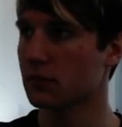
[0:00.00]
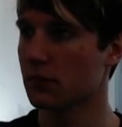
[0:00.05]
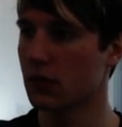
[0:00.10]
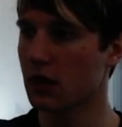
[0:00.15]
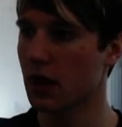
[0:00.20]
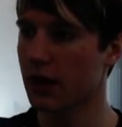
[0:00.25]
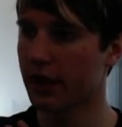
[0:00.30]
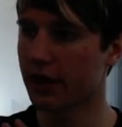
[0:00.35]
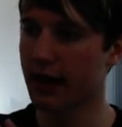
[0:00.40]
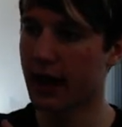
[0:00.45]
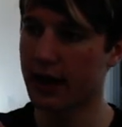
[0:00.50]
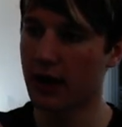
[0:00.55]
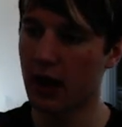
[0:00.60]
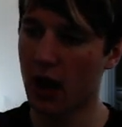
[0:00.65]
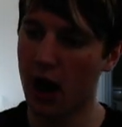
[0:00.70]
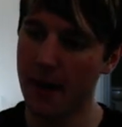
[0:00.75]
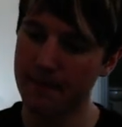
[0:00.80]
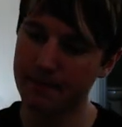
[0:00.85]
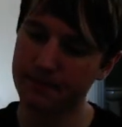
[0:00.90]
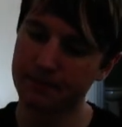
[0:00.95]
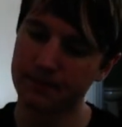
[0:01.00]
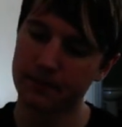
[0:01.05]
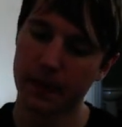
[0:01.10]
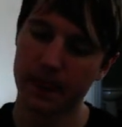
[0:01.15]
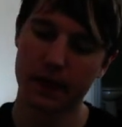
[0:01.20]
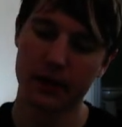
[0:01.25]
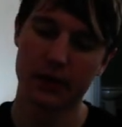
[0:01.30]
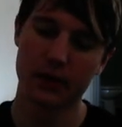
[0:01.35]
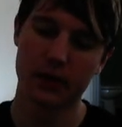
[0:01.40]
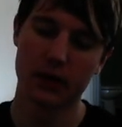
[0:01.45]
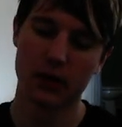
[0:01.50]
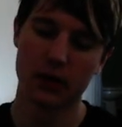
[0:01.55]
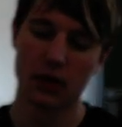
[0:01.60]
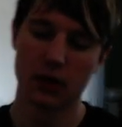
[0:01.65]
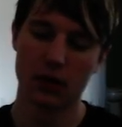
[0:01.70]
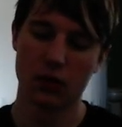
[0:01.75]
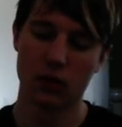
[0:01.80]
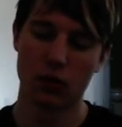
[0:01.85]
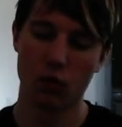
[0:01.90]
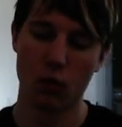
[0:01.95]
then
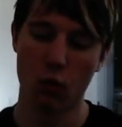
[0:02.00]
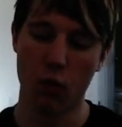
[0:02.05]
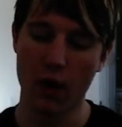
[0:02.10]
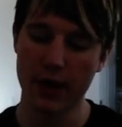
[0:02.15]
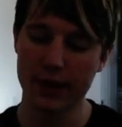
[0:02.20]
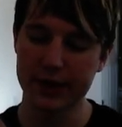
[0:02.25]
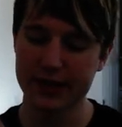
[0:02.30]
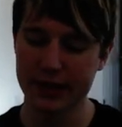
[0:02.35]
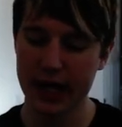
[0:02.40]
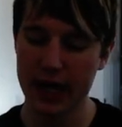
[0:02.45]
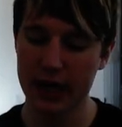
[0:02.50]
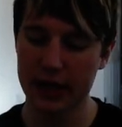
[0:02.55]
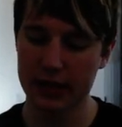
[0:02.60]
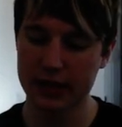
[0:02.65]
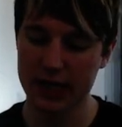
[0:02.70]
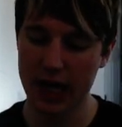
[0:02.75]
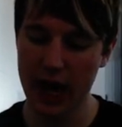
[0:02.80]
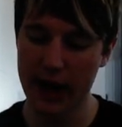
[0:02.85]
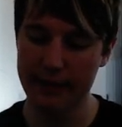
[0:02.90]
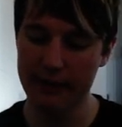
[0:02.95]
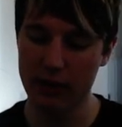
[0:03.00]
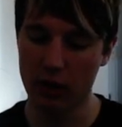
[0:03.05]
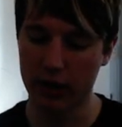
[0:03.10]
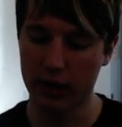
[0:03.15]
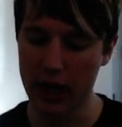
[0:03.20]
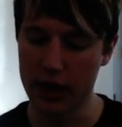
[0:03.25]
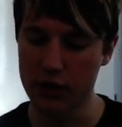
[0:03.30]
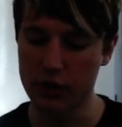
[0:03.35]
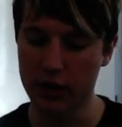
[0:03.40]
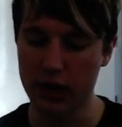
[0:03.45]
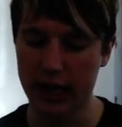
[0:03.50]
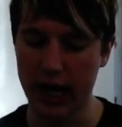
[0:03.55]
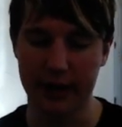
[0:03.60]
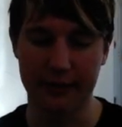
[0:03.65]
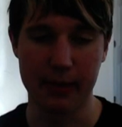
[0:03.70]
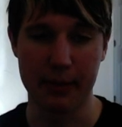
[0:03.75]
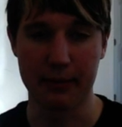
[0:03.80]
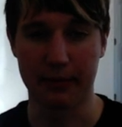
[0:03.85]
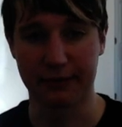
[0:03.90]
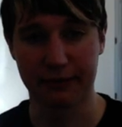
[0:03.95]
once again at a time, okay, you can kind of maybe
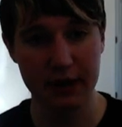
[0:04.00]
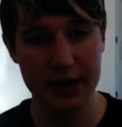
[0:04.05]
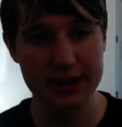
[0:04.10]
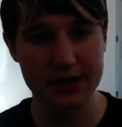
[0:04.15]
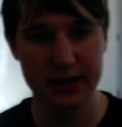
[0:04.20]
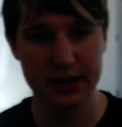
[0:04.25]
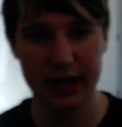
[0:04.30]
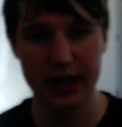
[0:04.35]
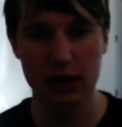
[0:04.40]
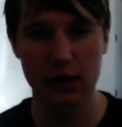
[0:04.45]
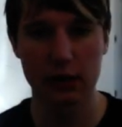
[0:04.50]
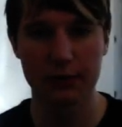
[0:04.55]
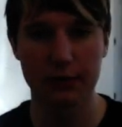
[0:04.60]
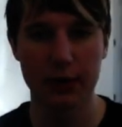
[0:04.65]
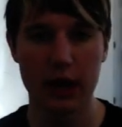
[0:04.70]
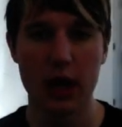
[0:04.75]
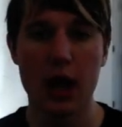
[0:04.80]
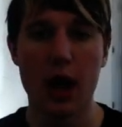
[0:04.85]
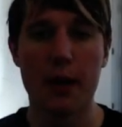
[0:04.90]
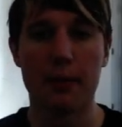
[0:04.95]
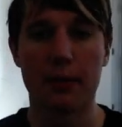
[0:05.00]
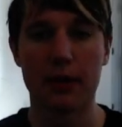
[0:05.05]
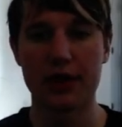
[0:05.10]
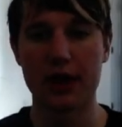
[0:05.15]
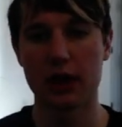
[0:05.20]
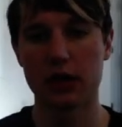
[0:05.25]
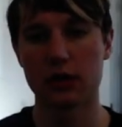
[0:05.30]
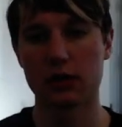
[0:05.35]
freeze lane a little bit, but then